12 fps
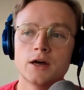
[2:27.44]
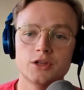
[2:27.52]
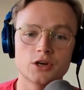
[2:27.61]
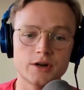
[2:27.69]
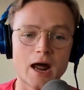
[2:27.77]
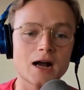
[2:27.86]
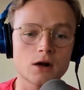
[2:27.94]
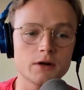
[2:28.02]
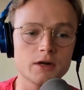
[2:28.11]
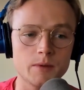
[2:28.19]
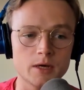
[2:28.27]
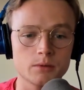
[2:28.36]
You're not going
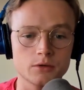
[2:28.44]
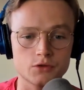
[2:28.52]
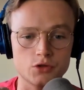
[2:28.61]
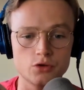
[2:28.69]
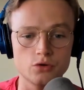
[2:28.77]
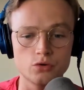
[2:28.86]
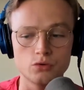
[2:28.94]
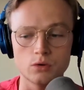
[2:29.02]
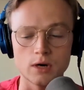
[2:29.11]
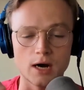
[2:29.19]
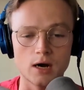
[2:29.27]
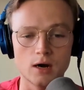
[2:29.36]
to be able to
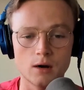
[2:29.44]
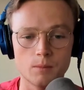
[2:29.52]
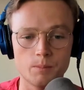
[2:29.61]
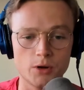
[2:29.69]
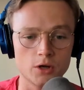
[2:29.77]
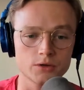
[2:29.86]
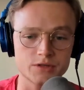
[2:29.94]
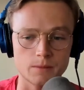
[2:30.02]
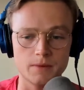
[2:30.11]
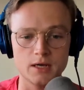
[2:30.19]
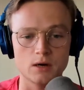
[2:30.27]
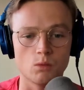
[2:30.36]
pull
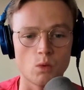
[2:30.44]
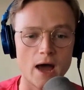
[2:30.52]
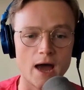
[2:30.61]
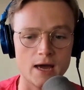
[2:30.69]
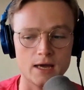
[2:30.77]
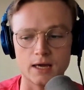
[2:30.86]
somebody away.